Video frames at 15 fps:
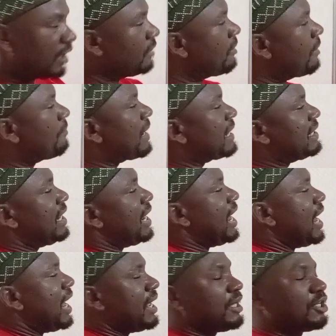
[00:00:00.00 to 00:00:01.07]
remember, the
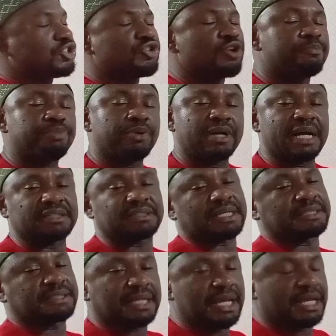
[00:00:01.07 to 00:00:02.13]
A is not
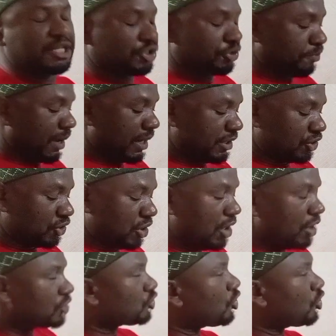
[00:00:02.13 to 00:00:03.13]
pronounced as A in Spanish,